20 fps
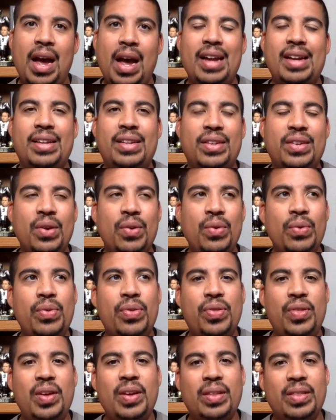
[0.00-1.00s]
I don't
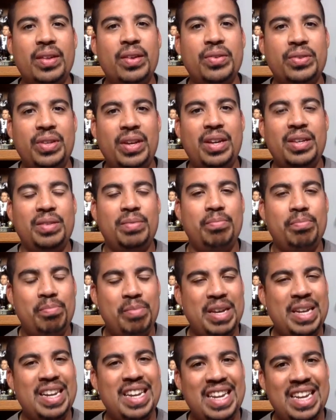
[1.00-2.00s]
think there's as
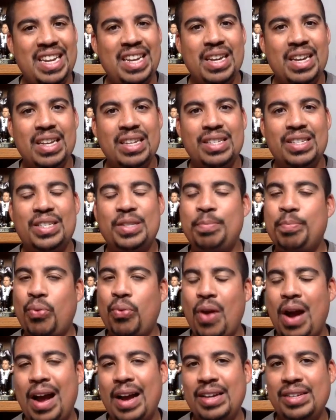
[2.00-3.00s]
many
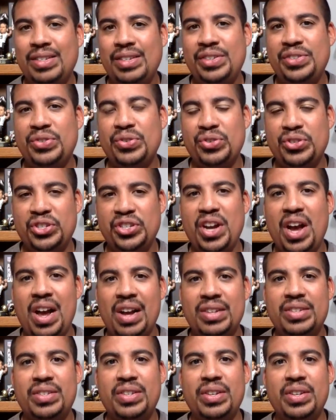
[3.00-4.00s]
surprises or
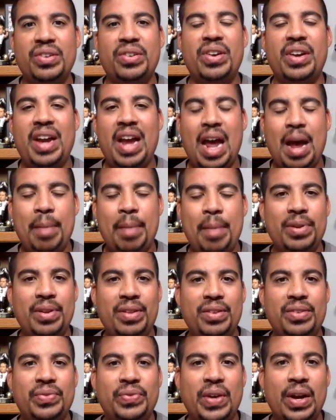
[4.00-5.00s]
shocks that are going to happen to
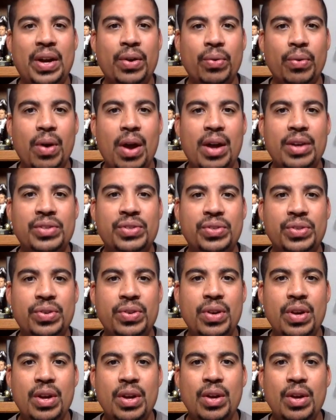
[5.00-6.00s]
this final
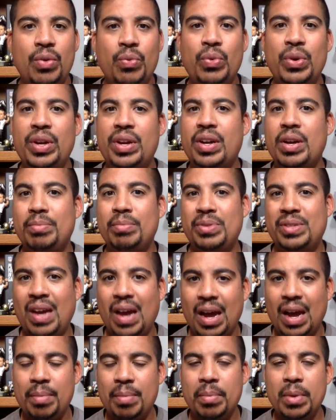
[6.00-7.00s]
roster when it comes
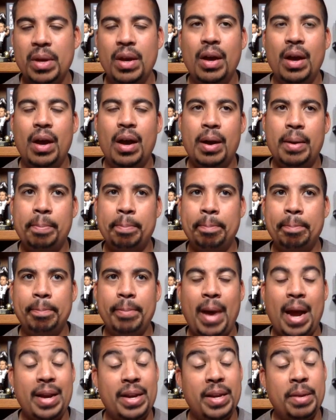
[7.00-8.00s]
time.
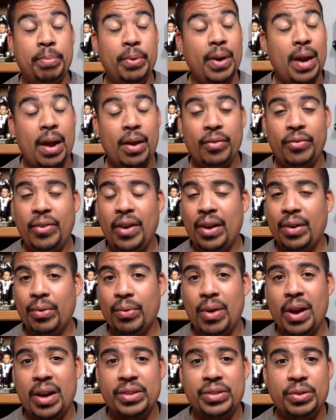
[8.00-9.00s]
I did put out a final
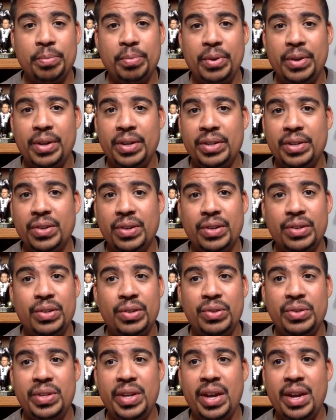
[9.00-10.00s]
roster prediction
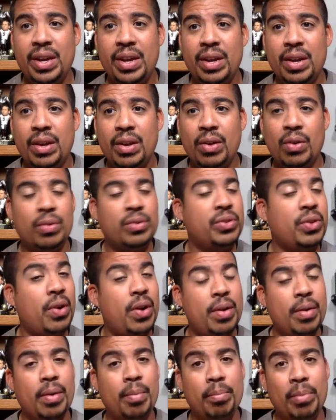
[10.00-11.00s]

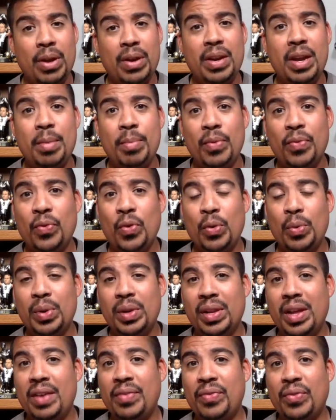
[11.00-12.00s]
on Monday before we
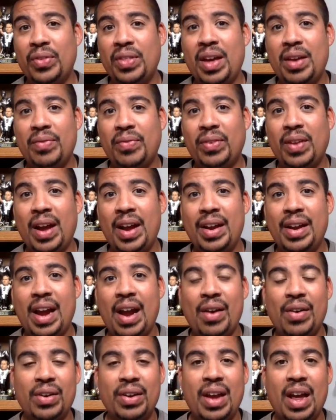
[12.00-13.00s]
left for that flight
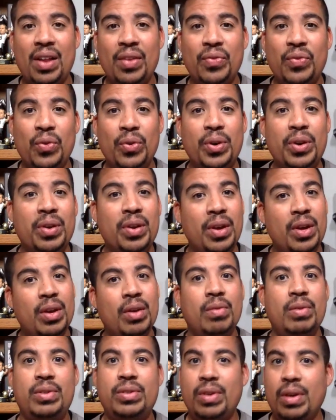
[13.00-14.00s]
out of California,
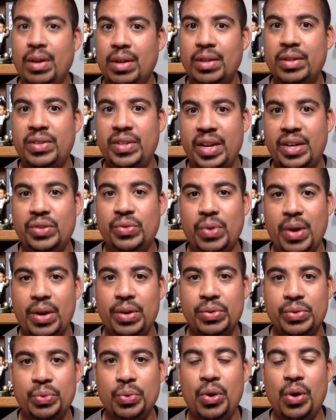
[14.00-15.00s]
which all the Saints
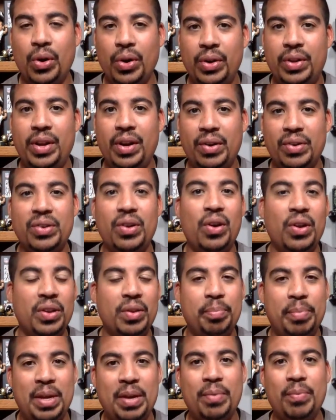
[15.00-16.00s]
writers were on there, all the
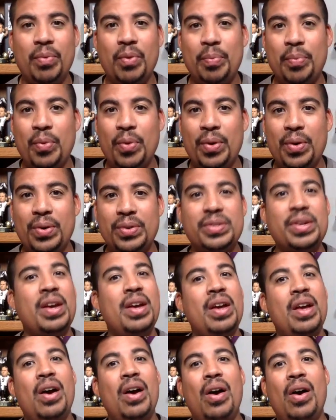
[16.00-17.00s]
beat reporters,
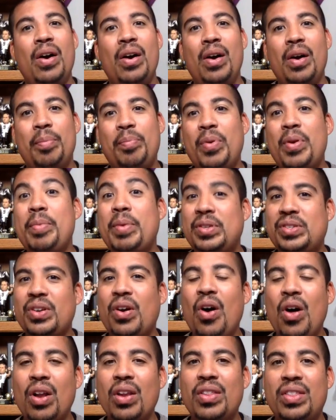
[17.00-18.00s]
pretty much
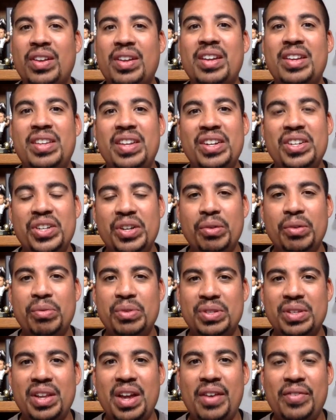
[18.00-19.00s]
all of the contingent
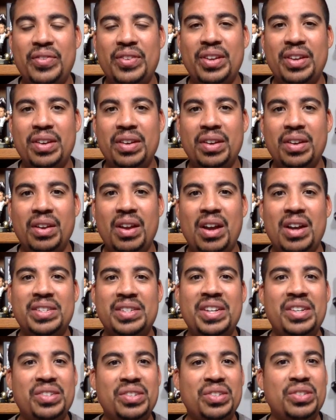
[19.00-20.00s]
was left in Los
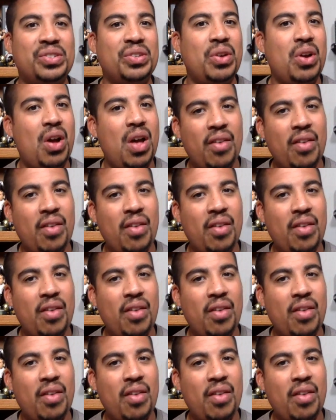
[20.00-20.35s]
Angeles.